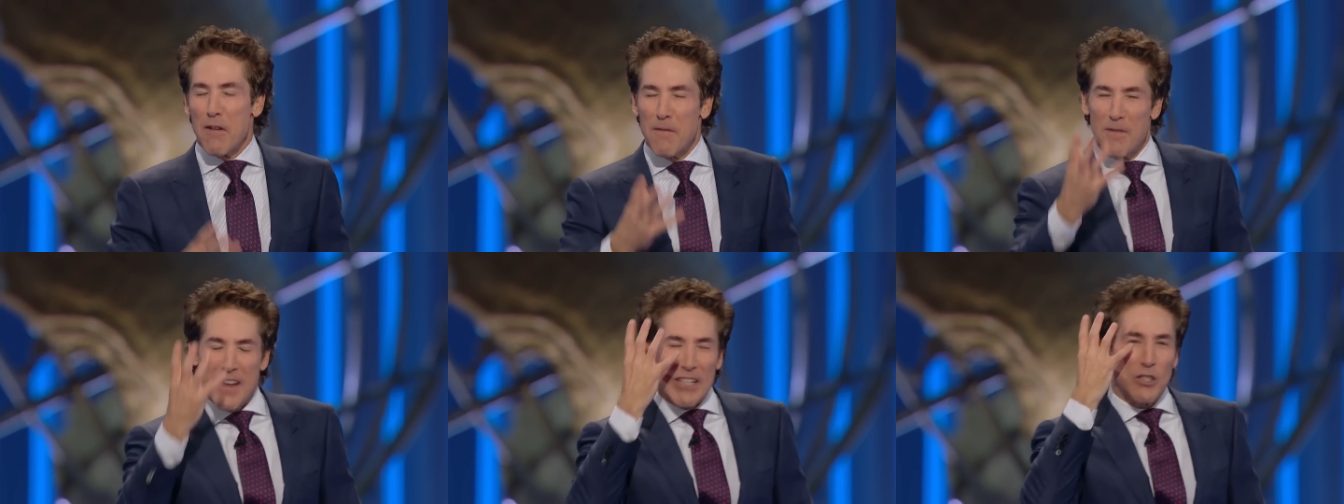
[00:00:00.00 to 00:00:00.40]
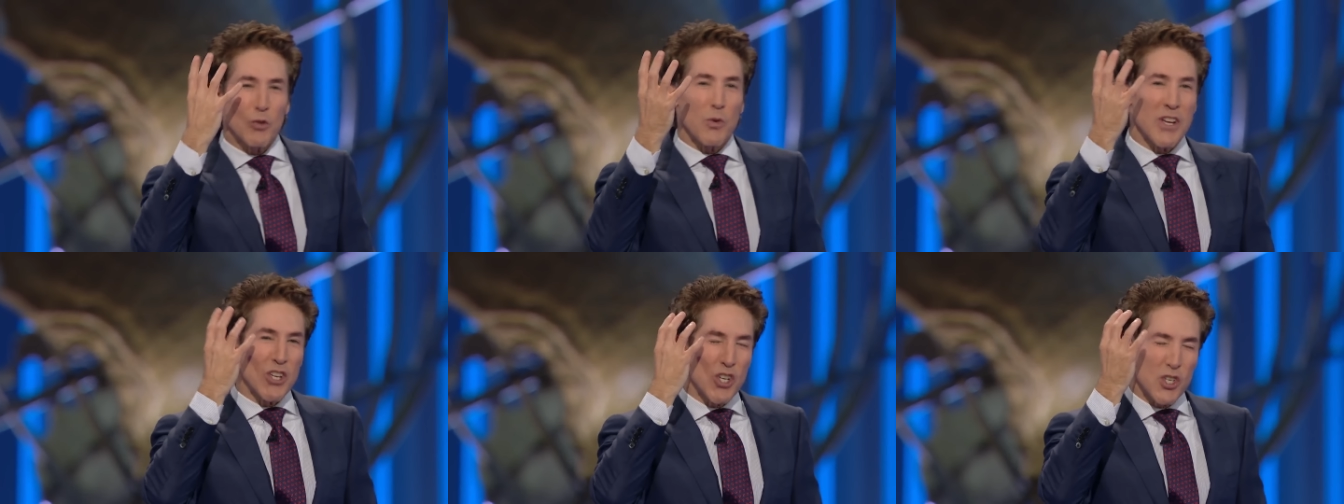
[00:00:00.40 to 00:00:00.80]

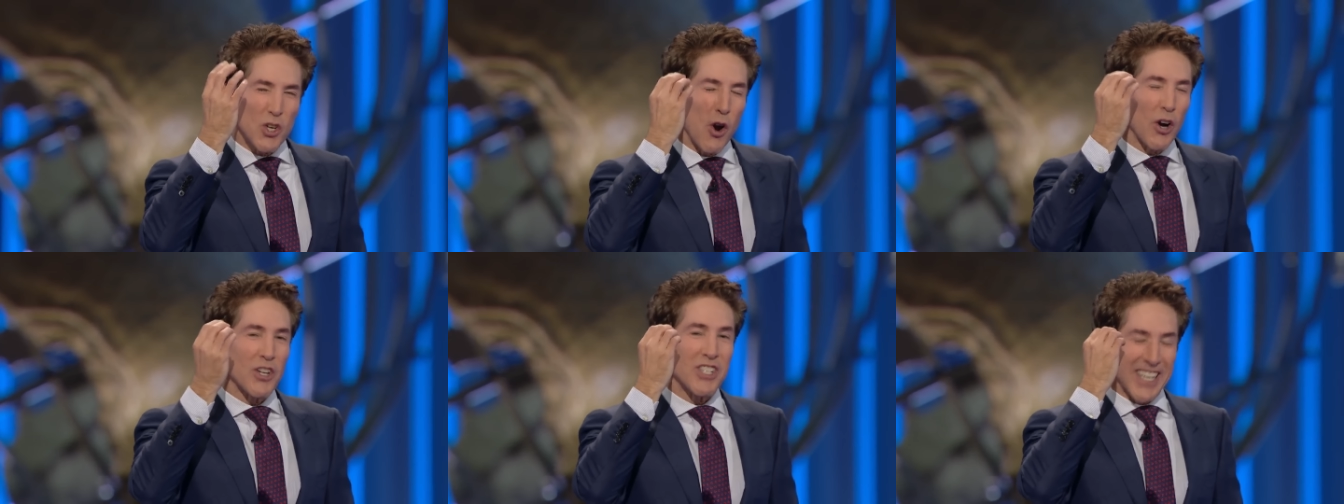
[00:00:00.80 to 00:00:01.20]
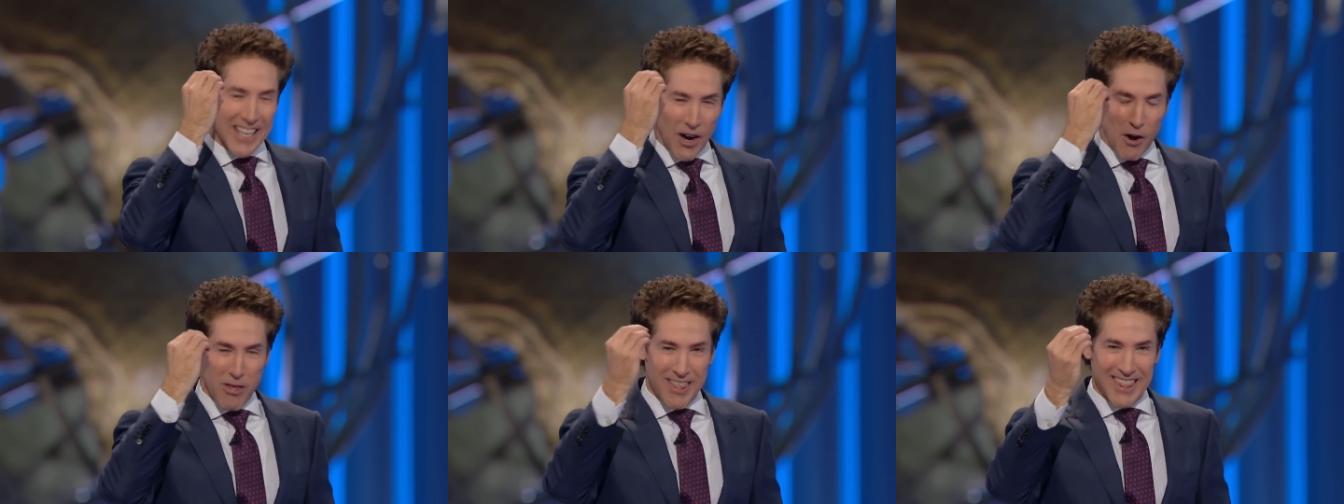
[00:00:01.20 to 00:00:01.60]
Victory starts
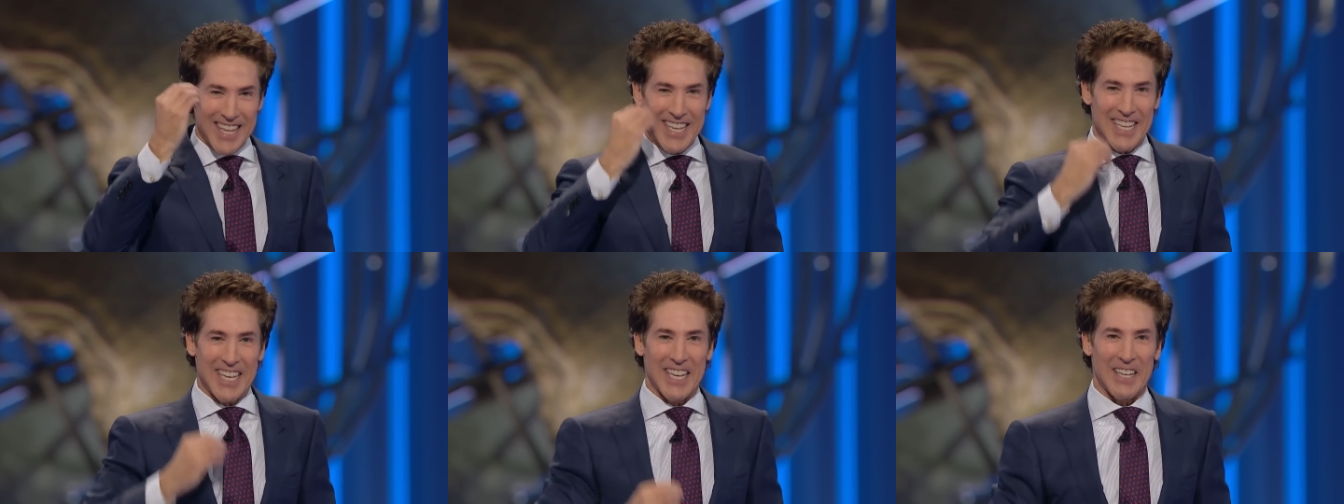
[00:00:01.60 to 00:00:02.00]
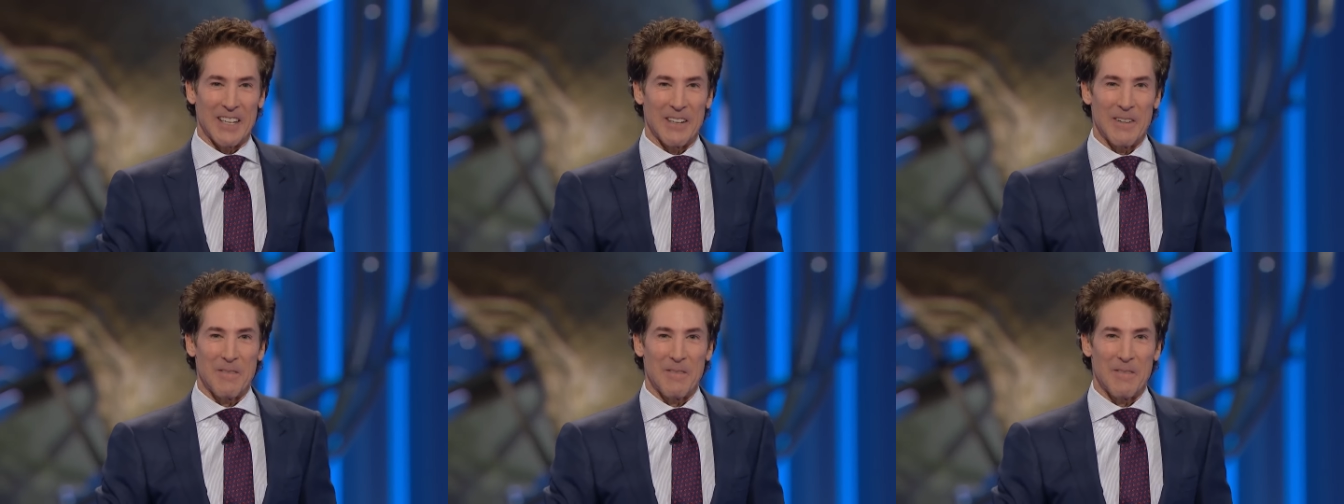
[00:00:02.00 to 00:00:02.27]
in our thinking.